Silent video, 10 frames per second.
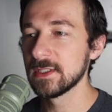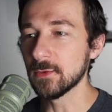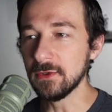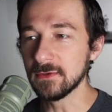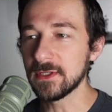So
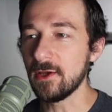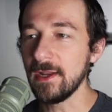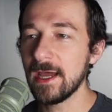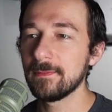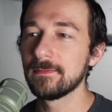when you install an
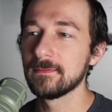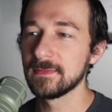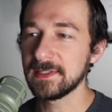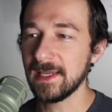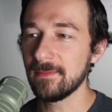app,
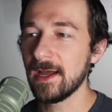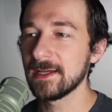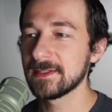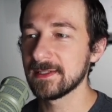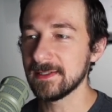
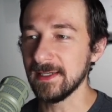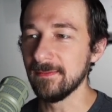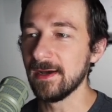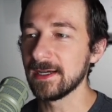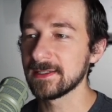sandbox,
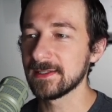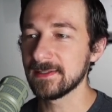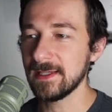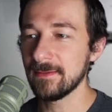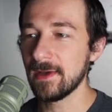sandbox,
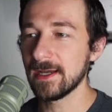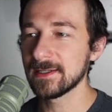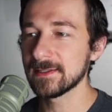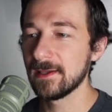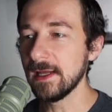
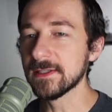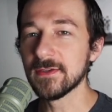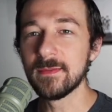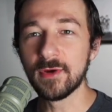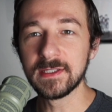sandbox, and so
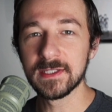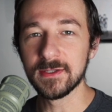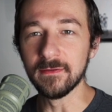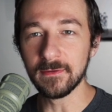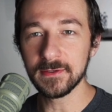that brings us
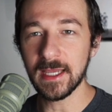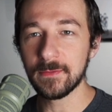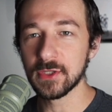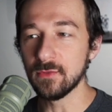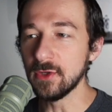to the first
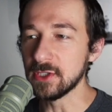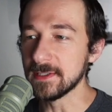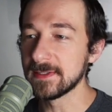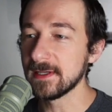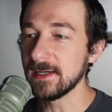option, which
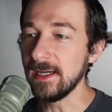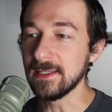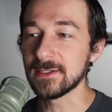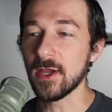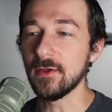is
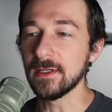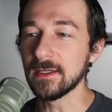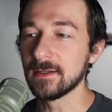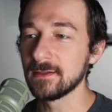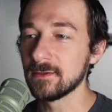
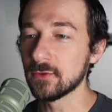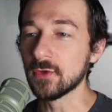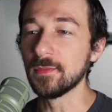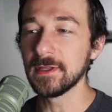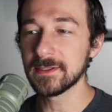installing
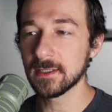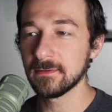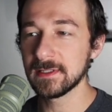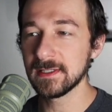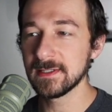Google Play
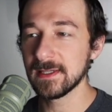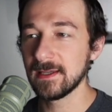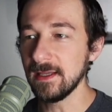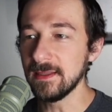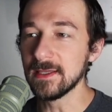services
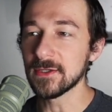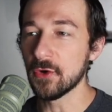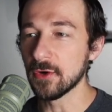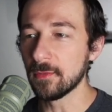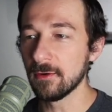in this
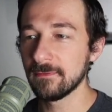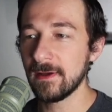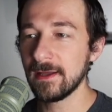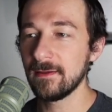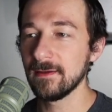owner
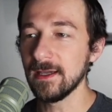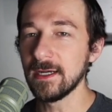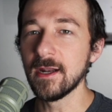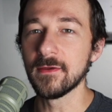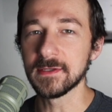profile in
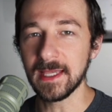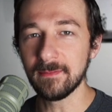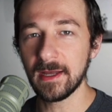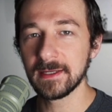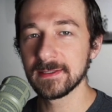another
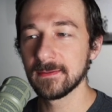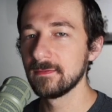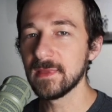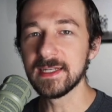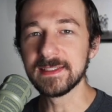sandbox.
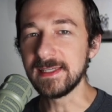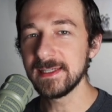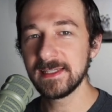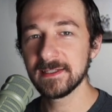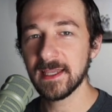That is the
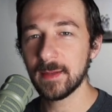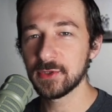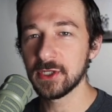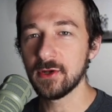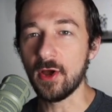easiest
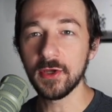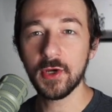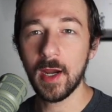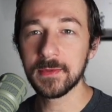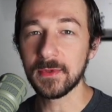option. All
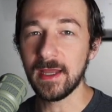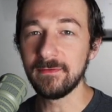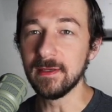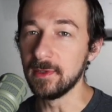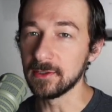your apps will
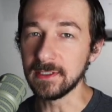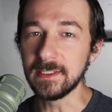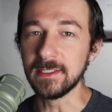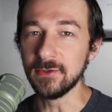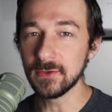have the ability
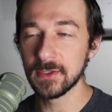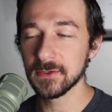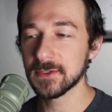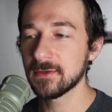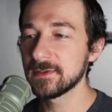to use
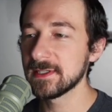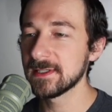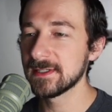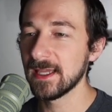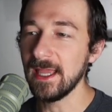those
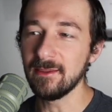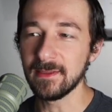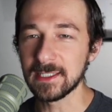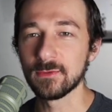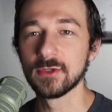services and
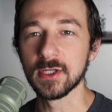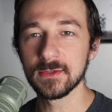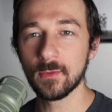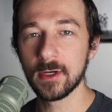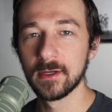things will
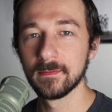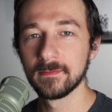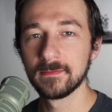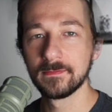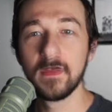just work.
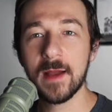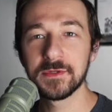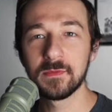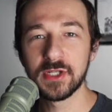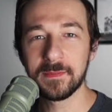The other
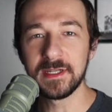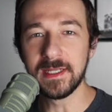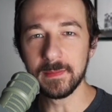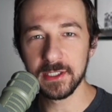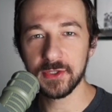option, which I'm going to
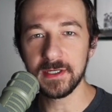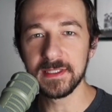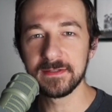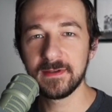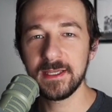demonstrate in
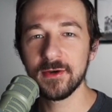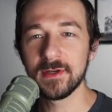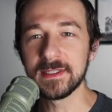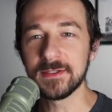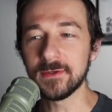this video,
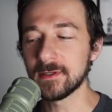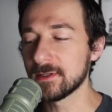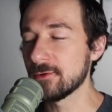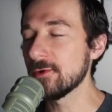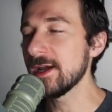is to
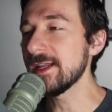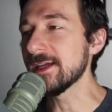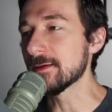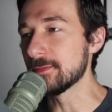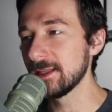create a
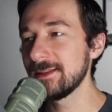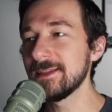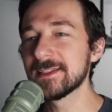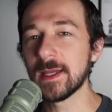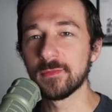
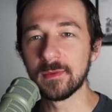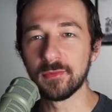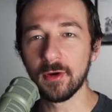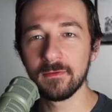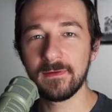completely separate
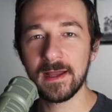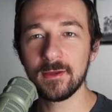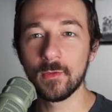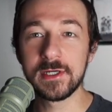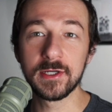
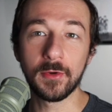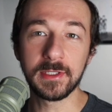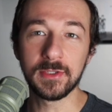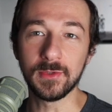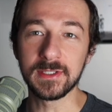profile where you're
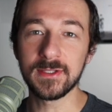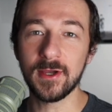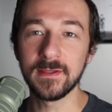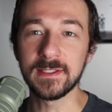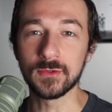going to
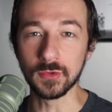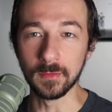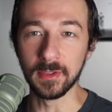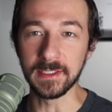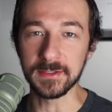install these Google
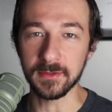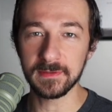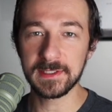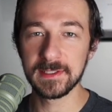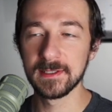Play
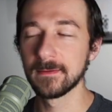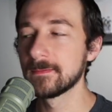services.